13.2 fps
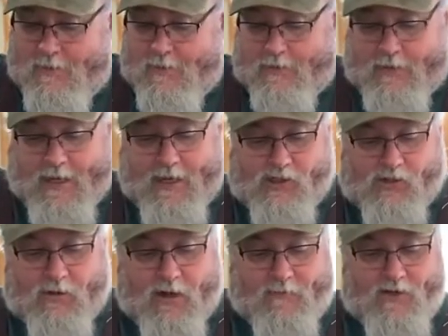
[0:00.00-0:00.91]
Okay,
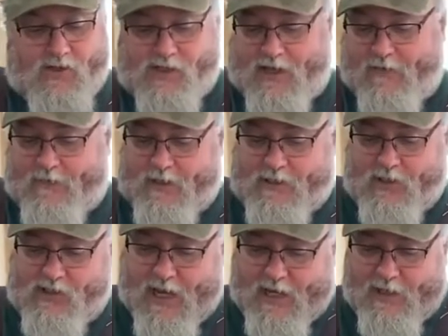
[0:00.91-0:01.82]
so obviously I've got
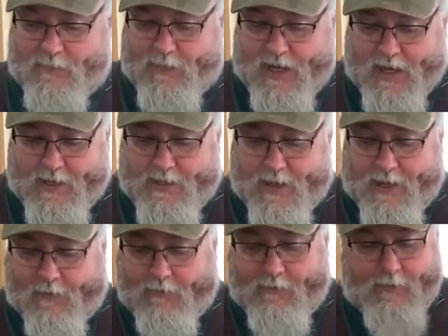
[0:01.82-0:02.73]
these out of the pan
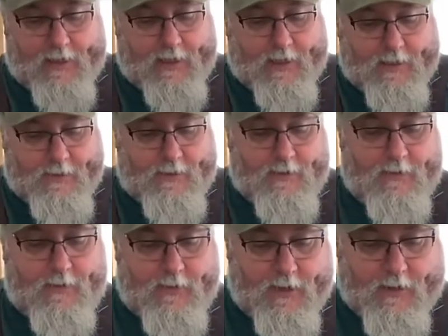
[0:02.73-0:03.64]
now and
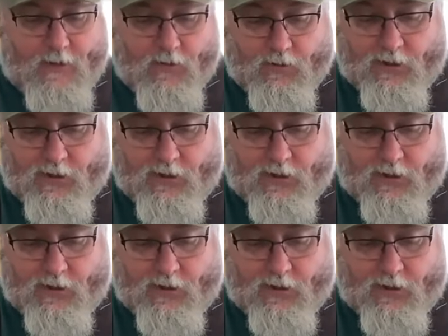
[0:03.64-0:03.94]
they're cooled